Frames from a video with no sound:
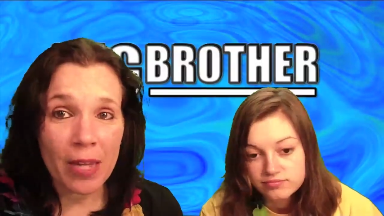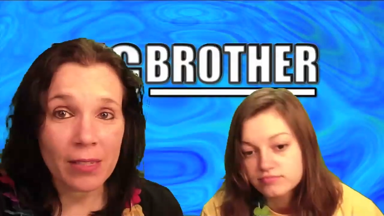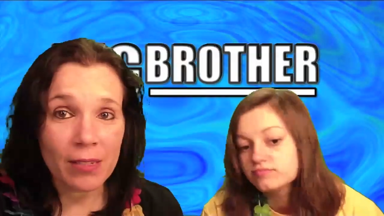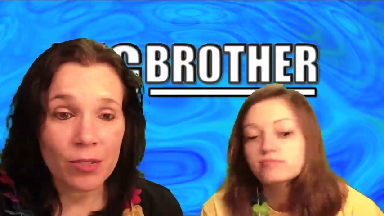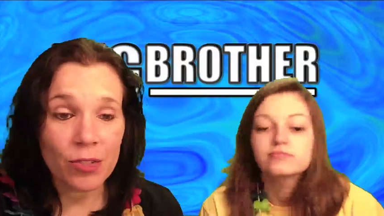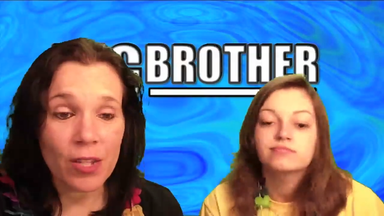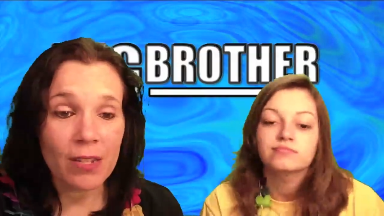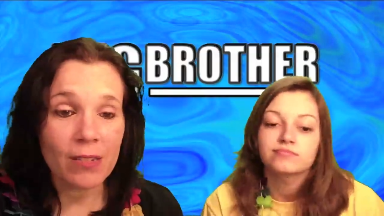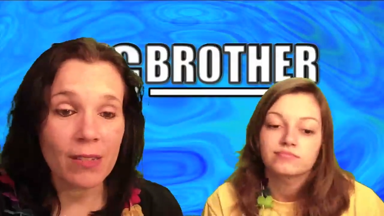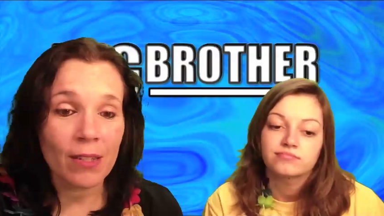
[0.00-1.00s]
Speaker 1: message
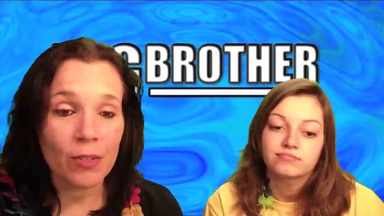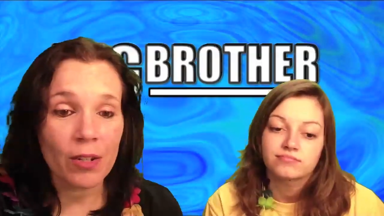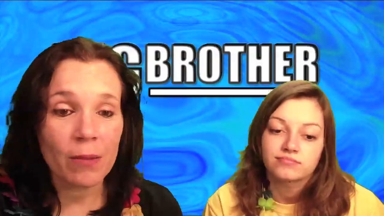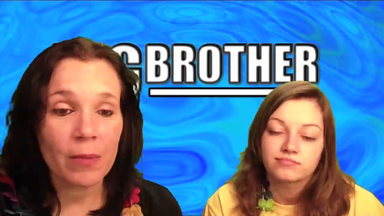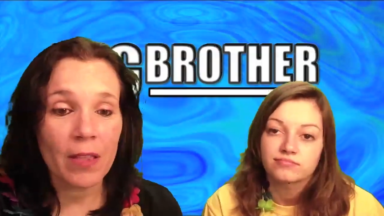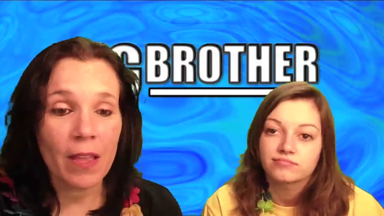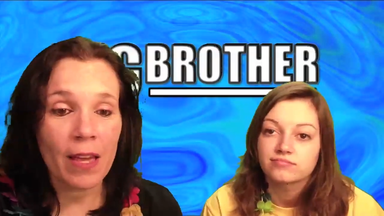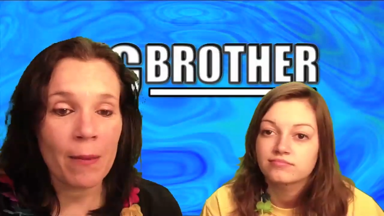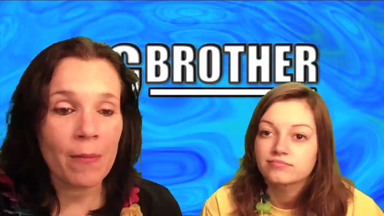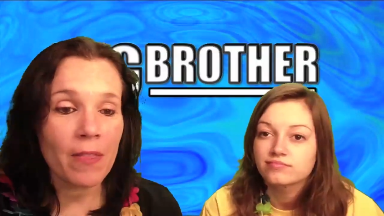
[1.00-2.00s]
that is incredibly
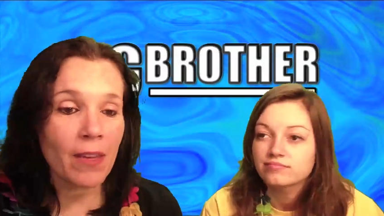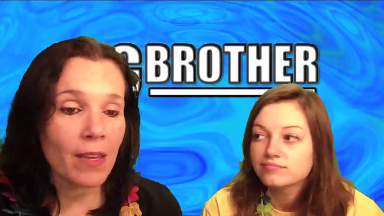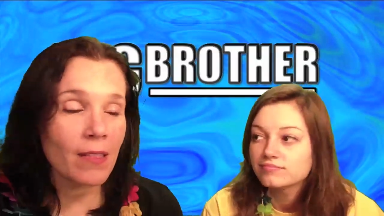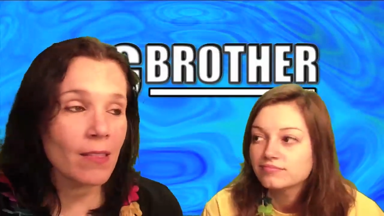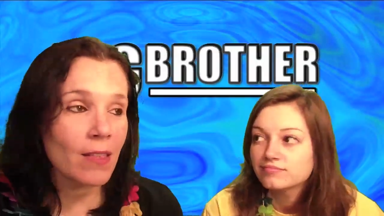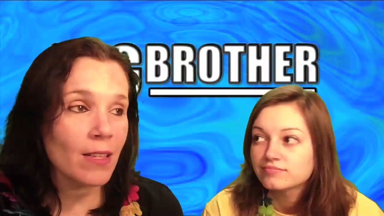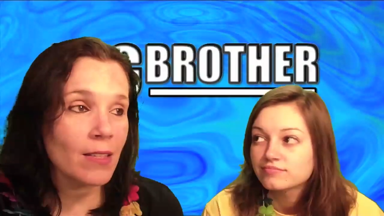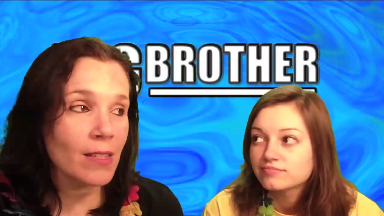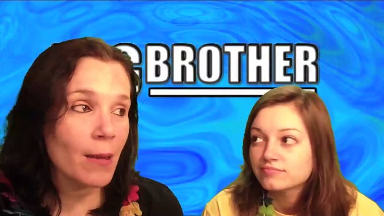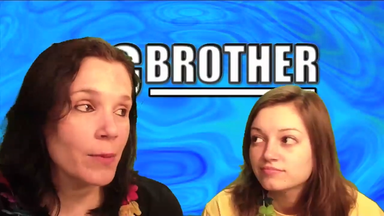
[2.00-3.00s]
lame, that
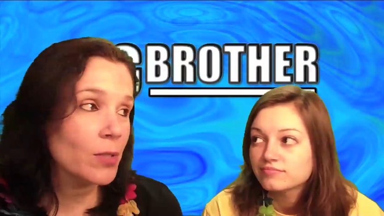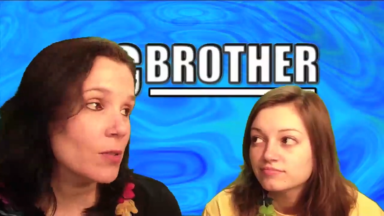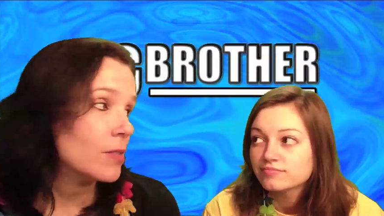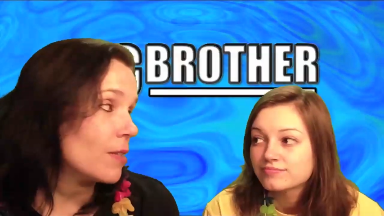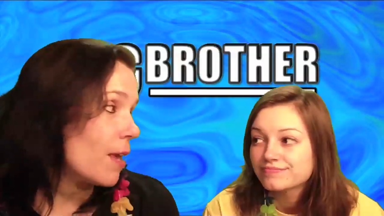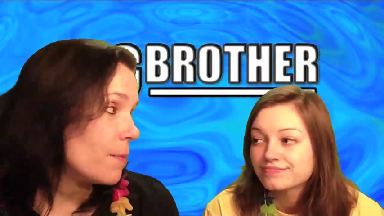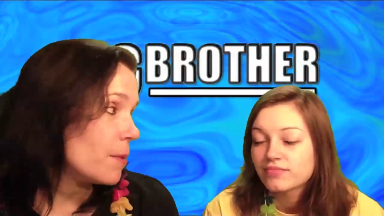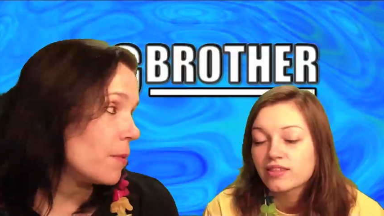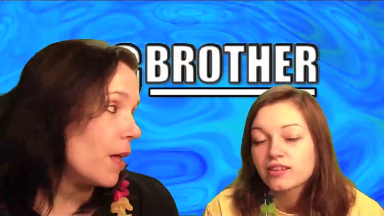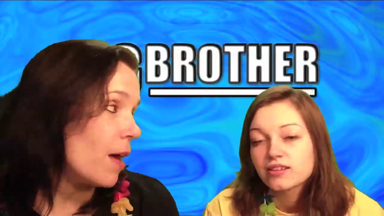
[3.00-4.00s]
the saboteur escaped
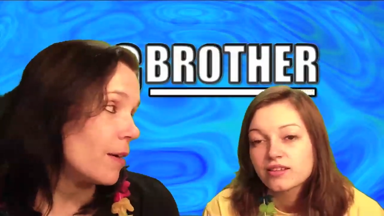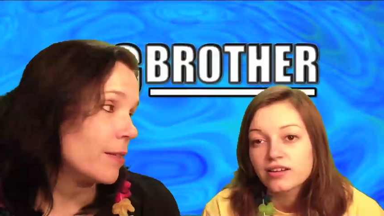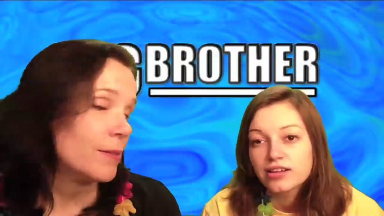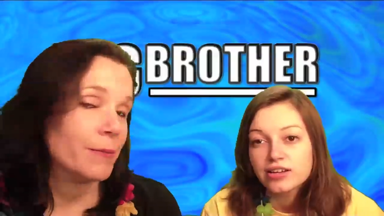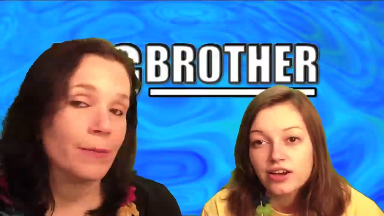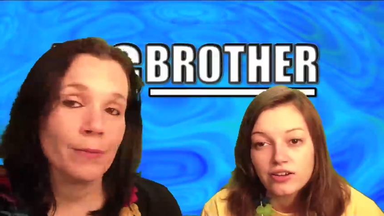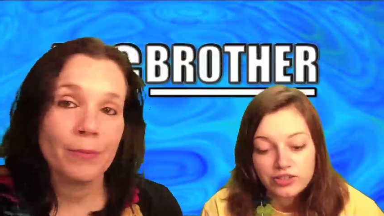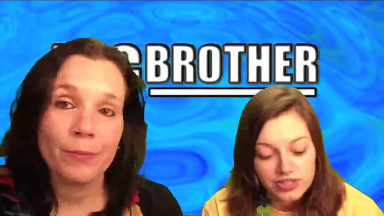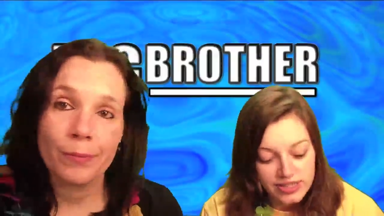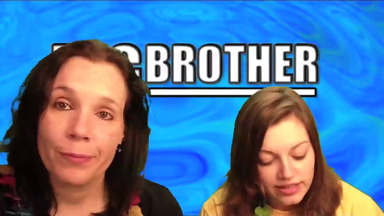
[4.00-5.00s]
the block. You know,
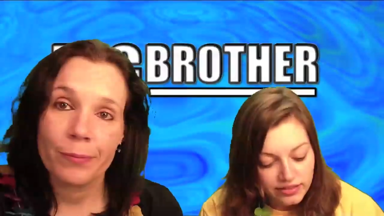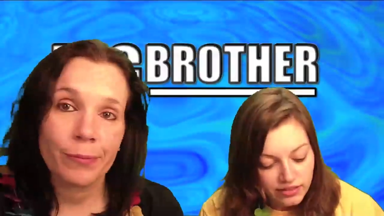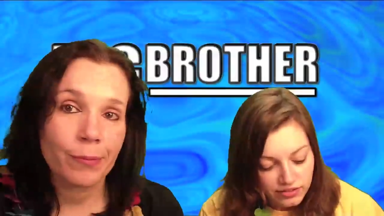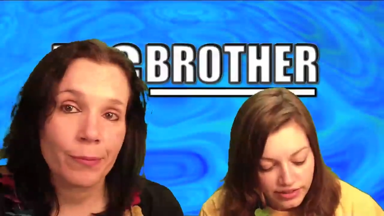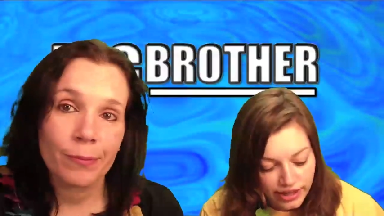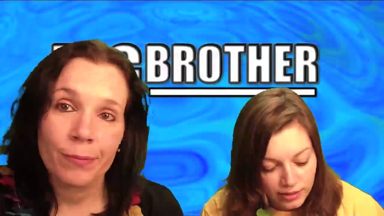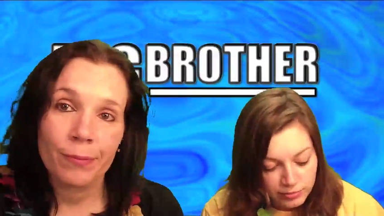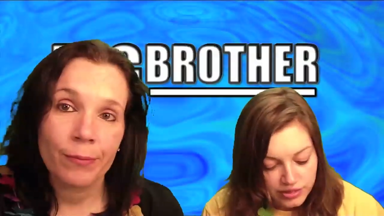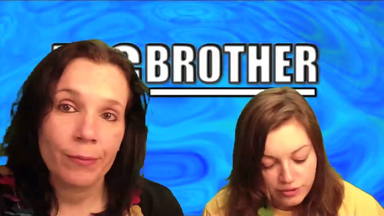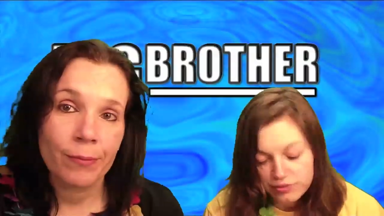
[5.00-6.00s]
you say that they're
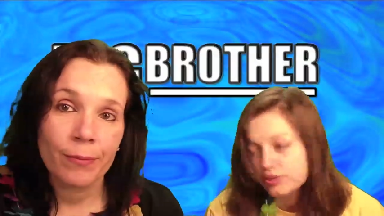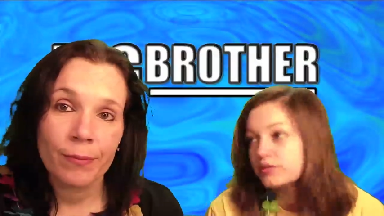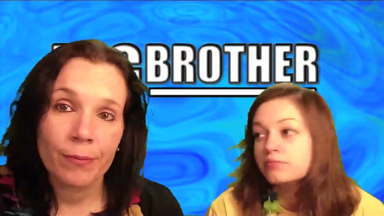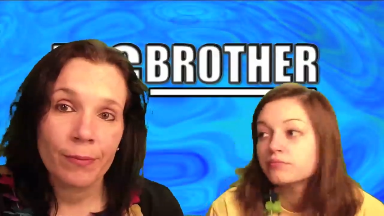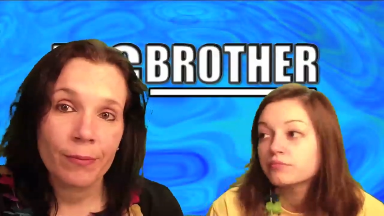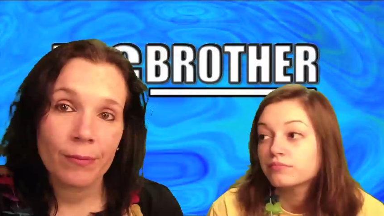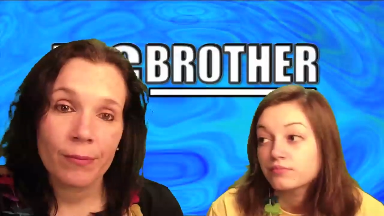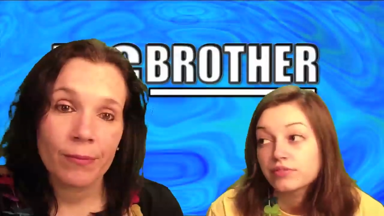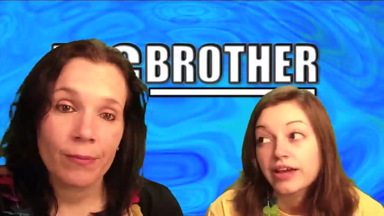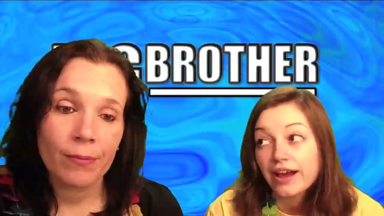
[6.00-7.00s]
lame,
Speaker 2: but they really,
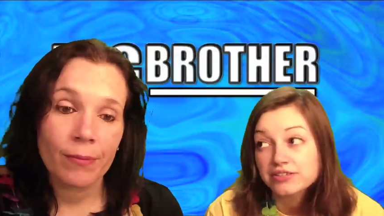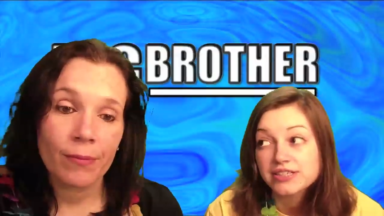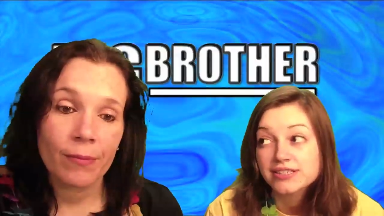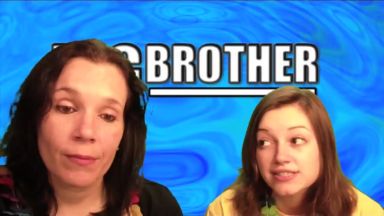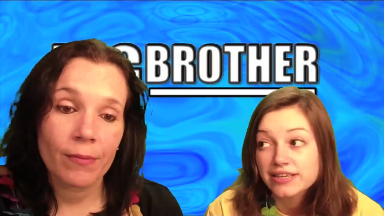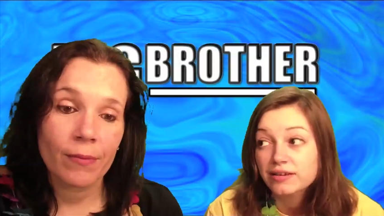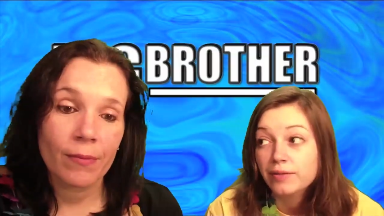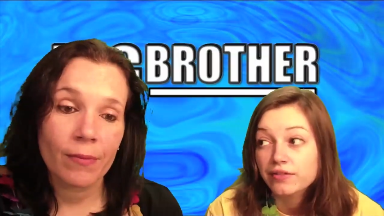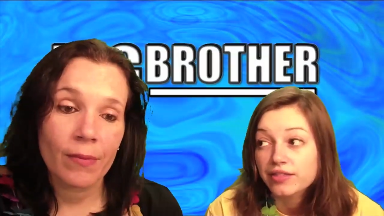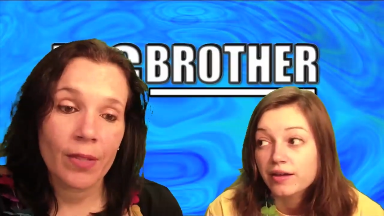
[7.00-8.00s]
the house guests think
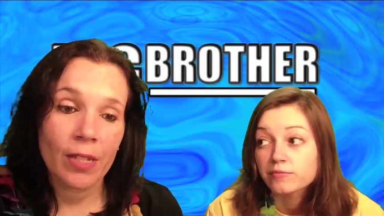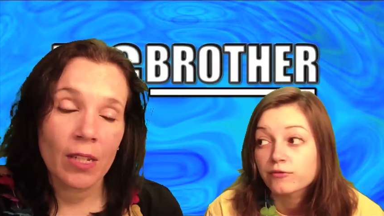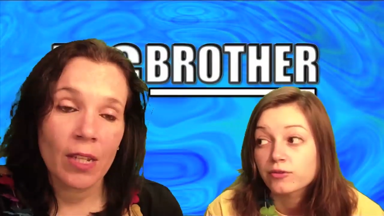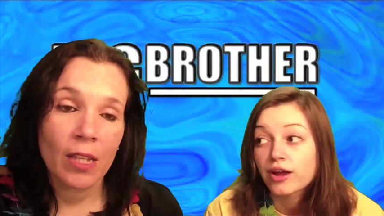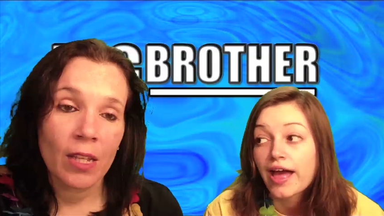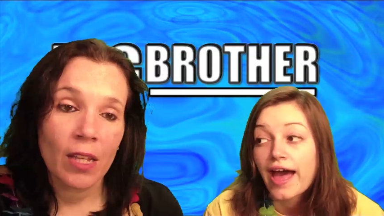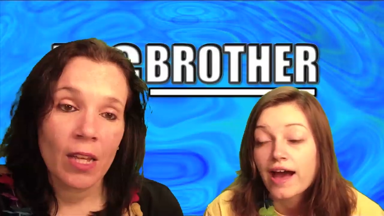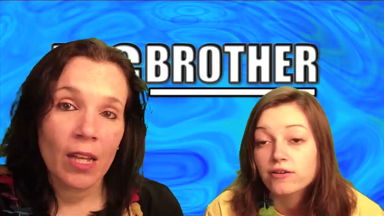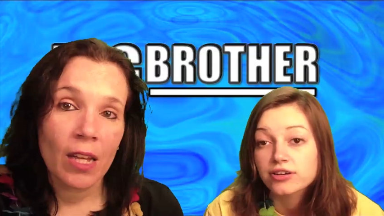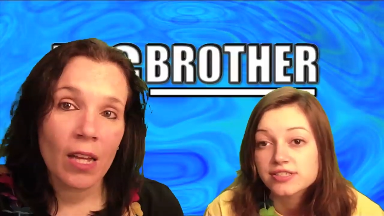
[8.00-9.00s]
about them for
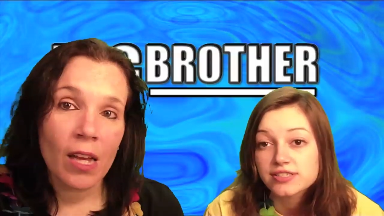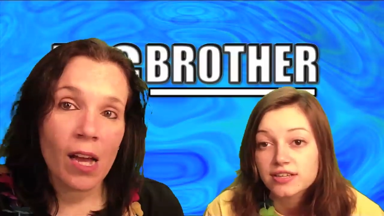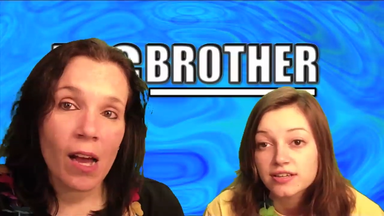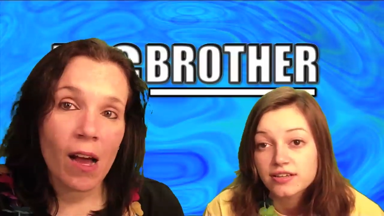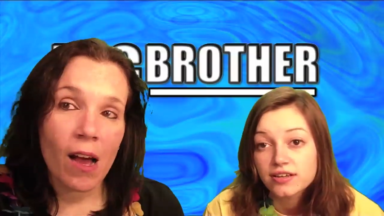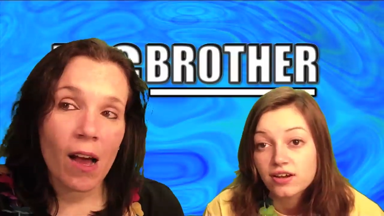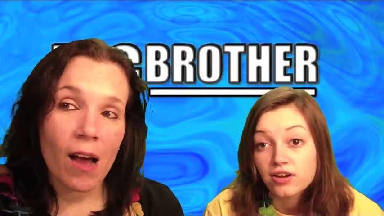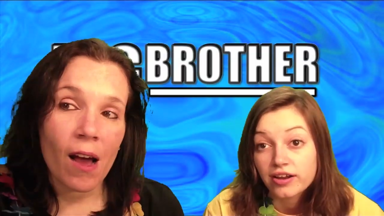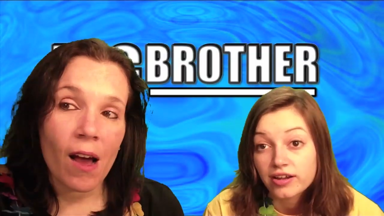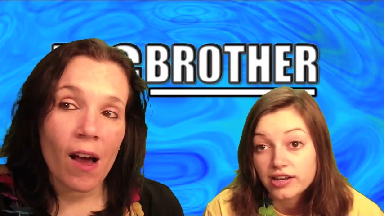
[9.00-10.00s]
hours
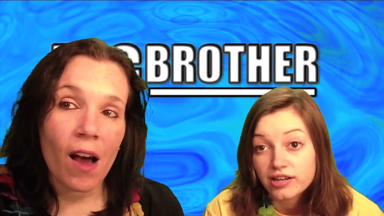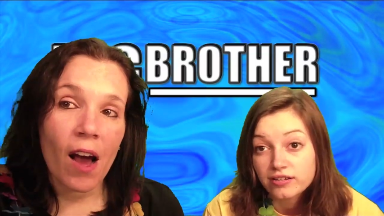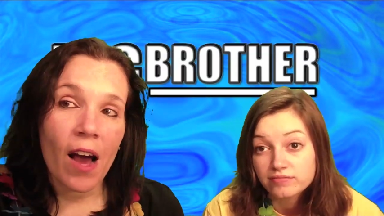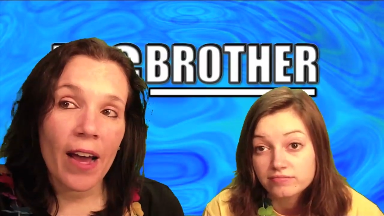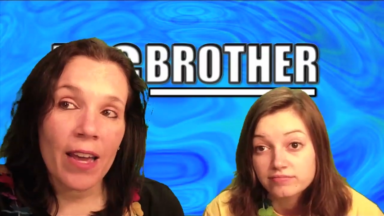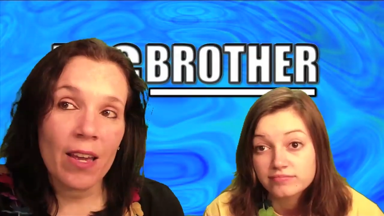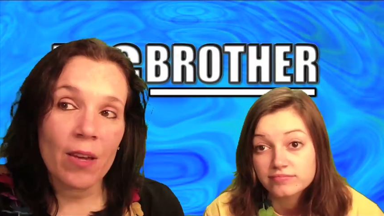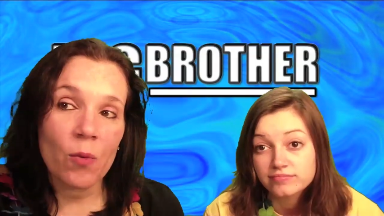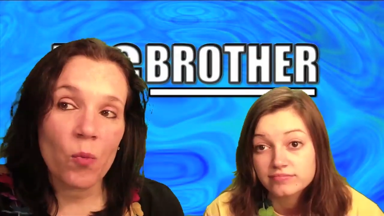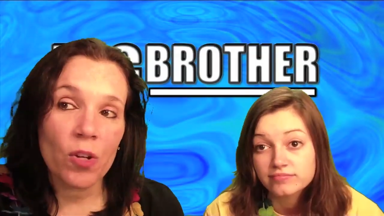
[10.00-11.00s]
on end.
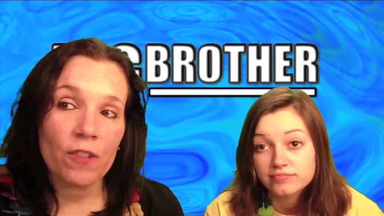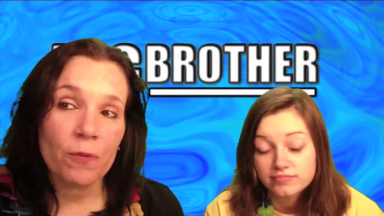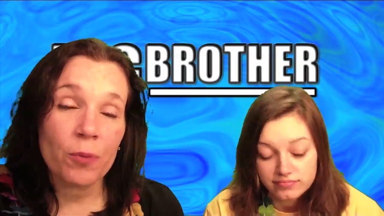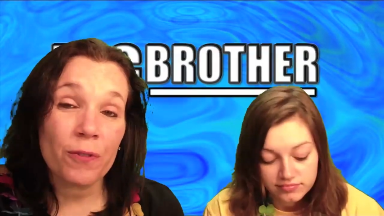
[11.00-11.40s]
Speaker 1: I would have